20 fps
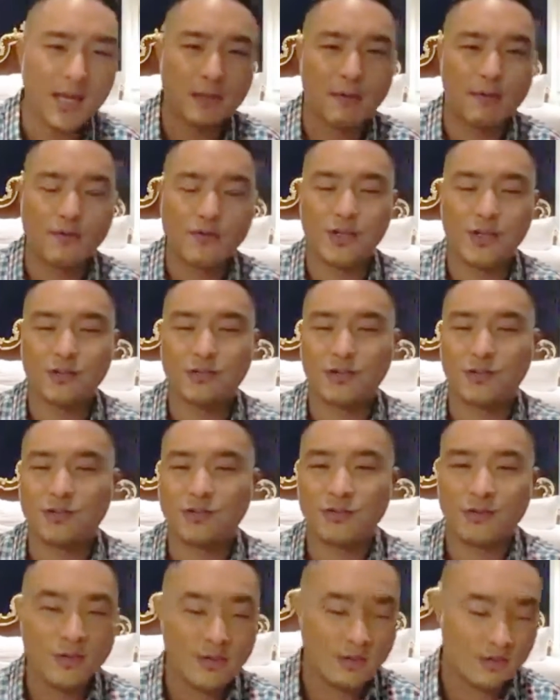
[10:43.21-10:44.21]
the mighty name
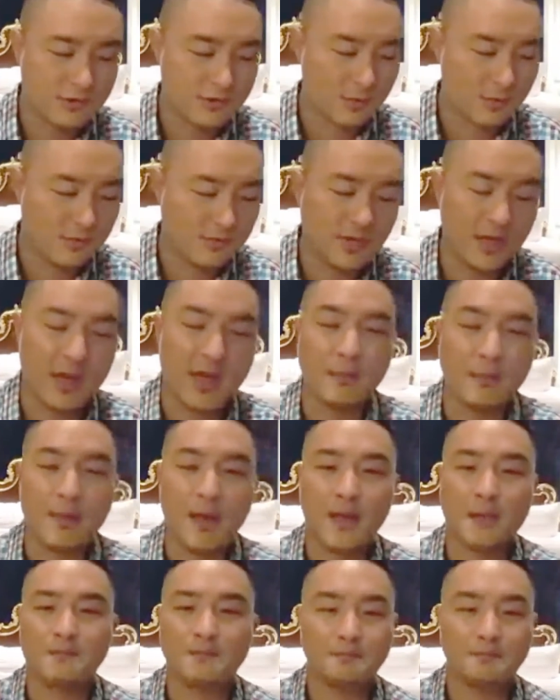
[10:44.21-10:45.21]
of Jesus,
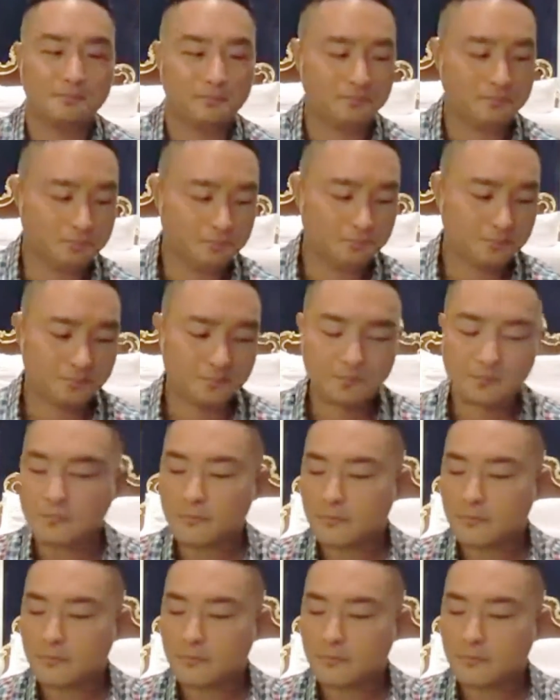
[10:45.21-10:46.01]
someone say amen.